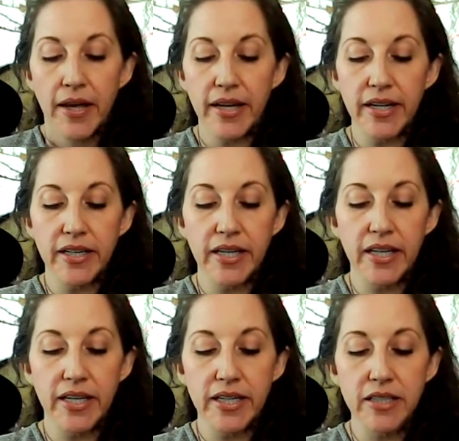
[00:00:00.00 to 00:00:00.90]
it
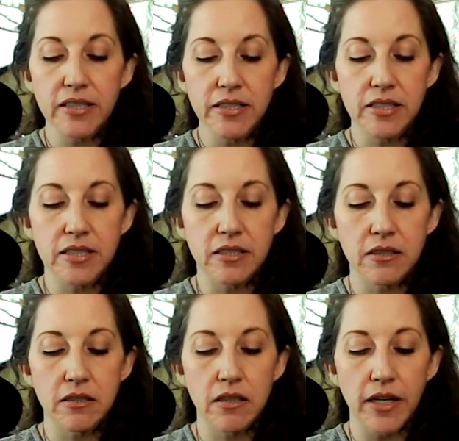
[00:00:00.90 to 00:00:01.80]
it is
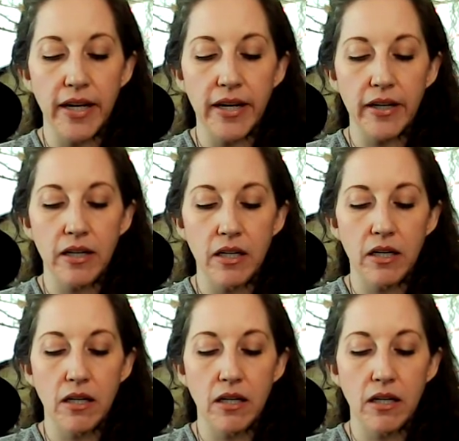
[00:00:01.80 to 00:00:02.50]
a